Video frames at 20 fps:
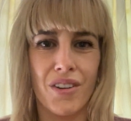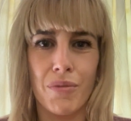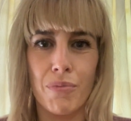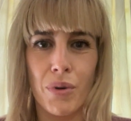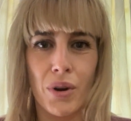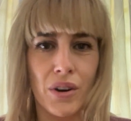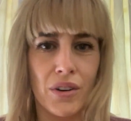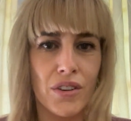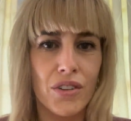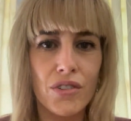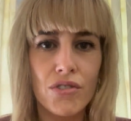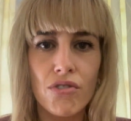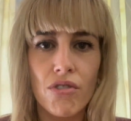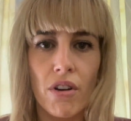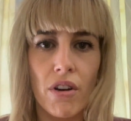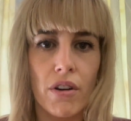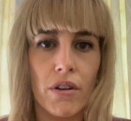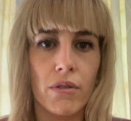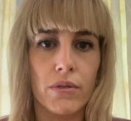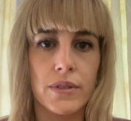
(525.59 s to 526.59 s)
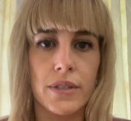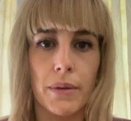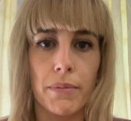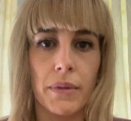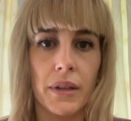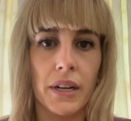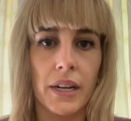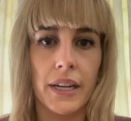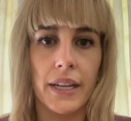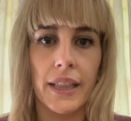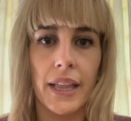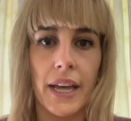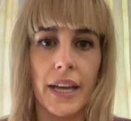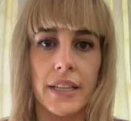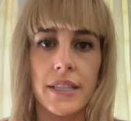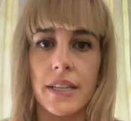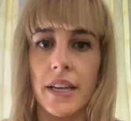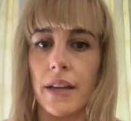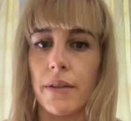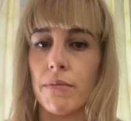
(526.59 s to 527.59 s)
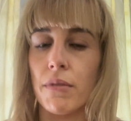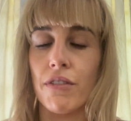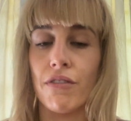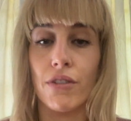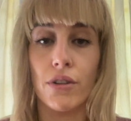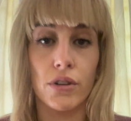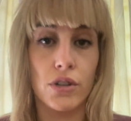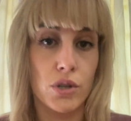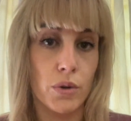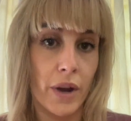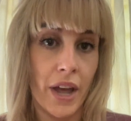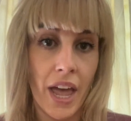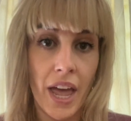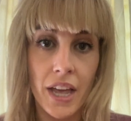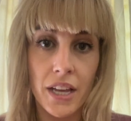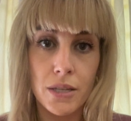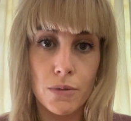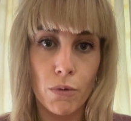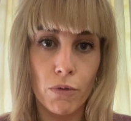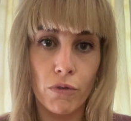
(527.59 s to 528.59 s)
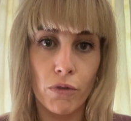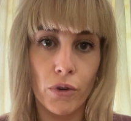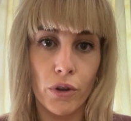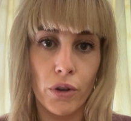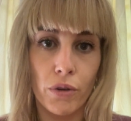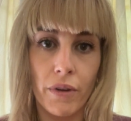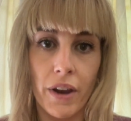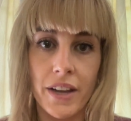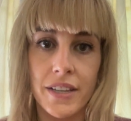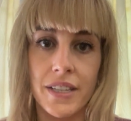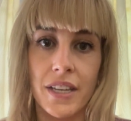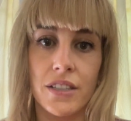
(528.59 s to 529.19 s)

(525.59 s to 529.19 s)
Pro Nutro or something like that. If you enjoy eggs before your race,